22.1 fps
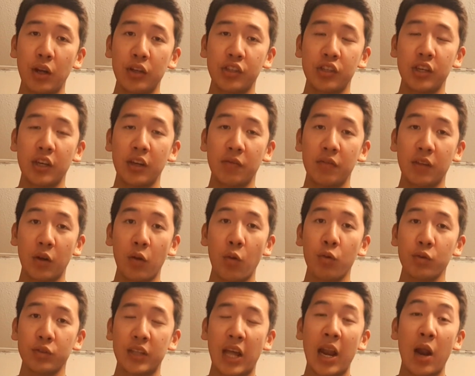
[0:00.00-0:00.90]
achieve the
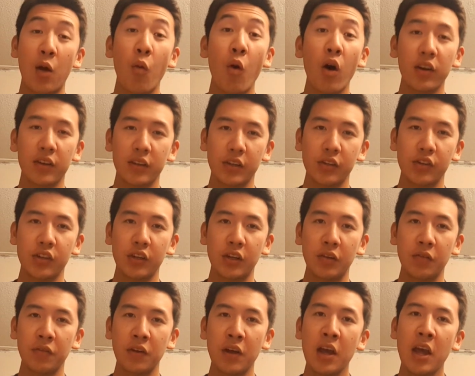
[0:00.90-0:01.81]
goals that I want to
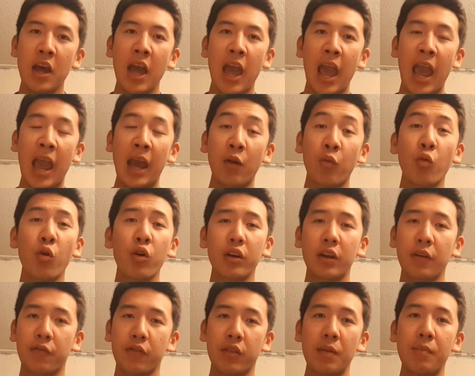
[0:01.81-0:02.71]
achieve, and
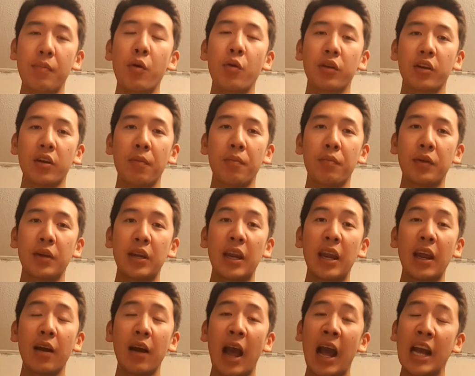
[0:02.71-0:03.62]
working for the Boeing
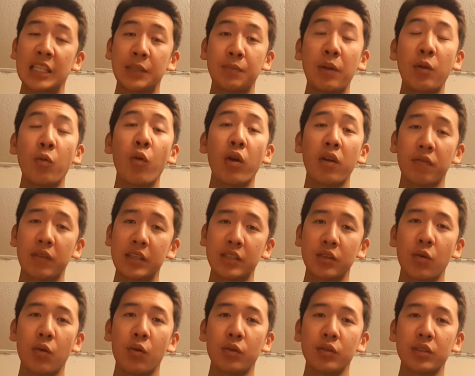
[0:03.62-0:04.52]
company has been one of
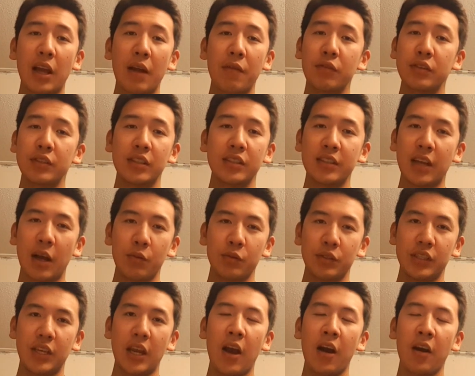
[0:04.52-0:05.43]
these goals ever since I
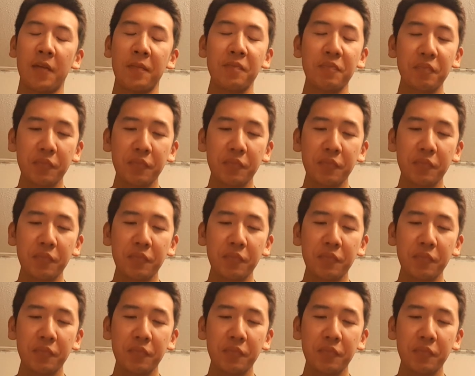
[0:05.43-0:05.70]
was young.